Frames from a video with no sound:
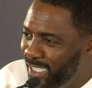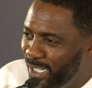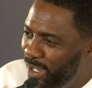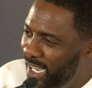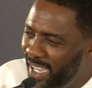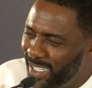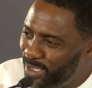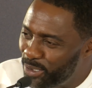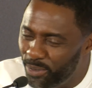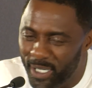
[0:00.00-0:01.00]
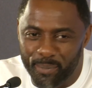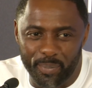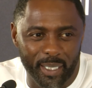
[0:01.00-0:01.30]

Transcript: You know, like I had to, right?